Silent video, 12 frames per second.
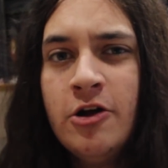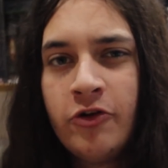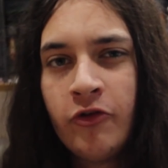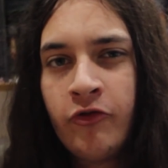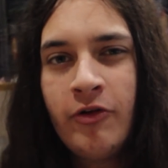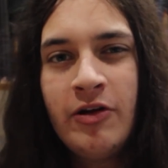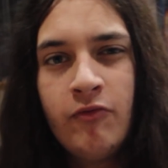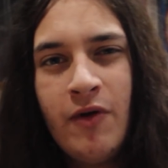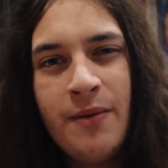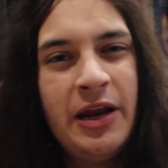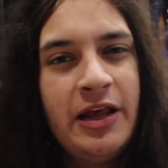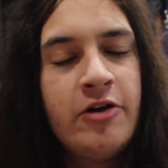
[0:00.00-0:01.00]
to treat
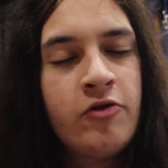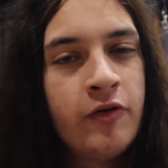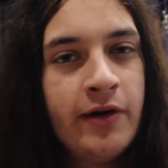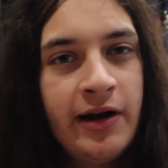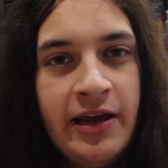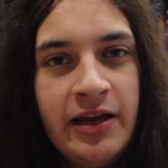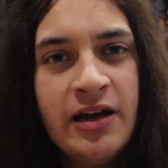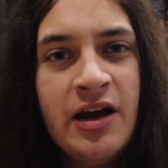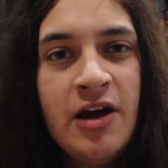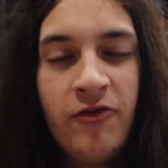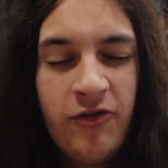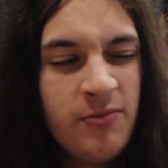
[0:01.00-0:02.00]
women equally
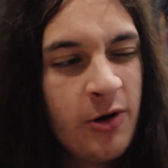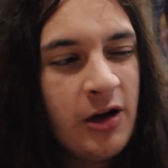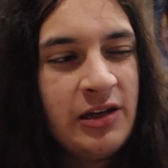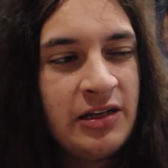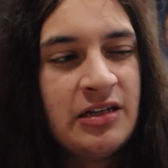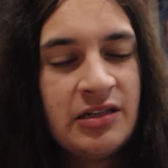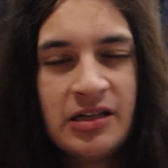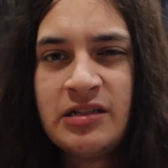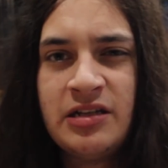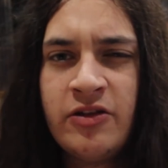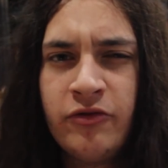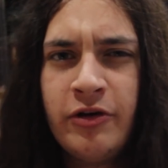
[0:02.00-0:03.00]
from
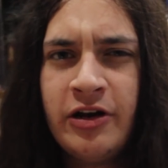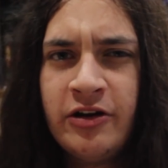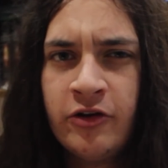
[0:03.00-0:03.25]
1963